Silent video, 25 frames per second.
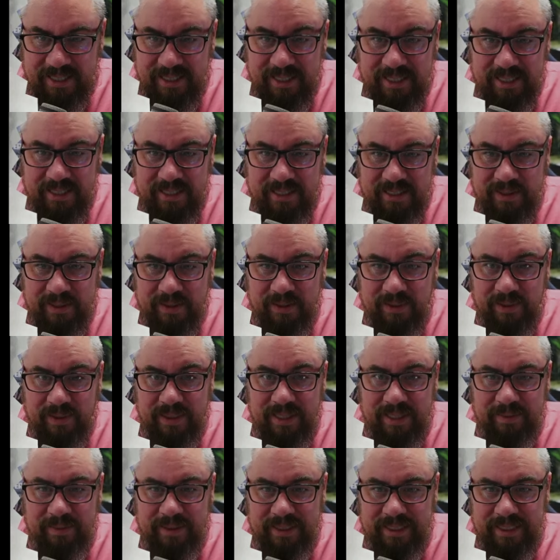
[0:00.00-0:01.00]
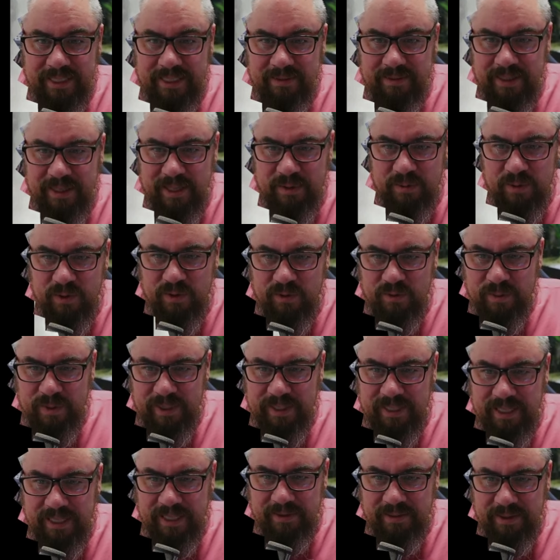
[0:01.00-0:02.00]
So let me just see if I can move
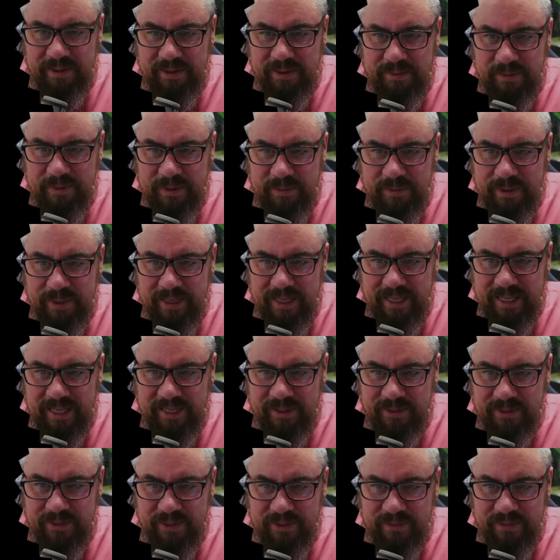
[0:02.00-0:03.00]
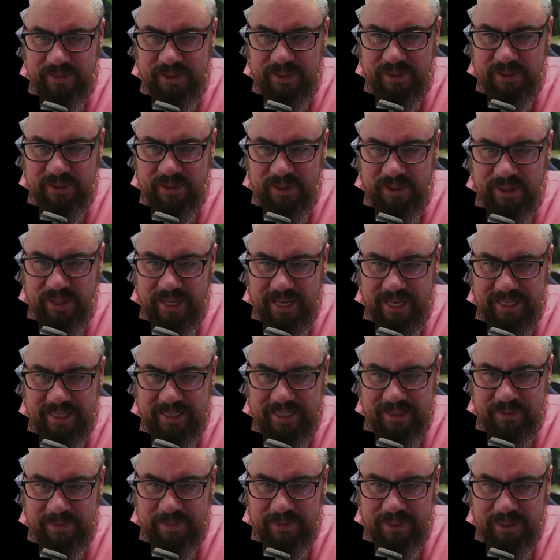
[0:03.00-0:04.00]
myself out a wee bit. I don't know if you saw
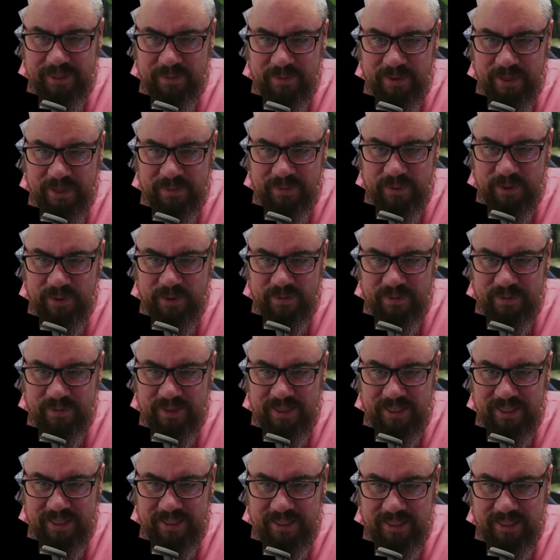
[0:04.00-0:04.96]
that, but something moved.